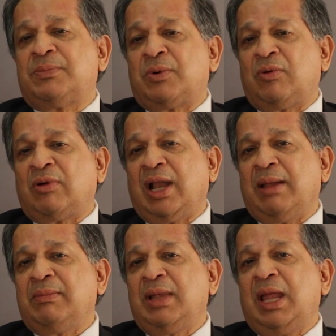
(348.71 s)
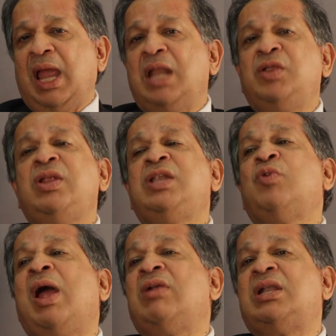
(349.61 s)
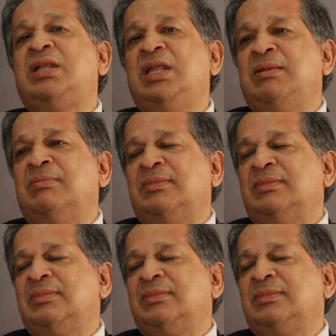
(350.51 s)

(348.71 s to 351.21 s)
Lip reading: program. And you need to have a team.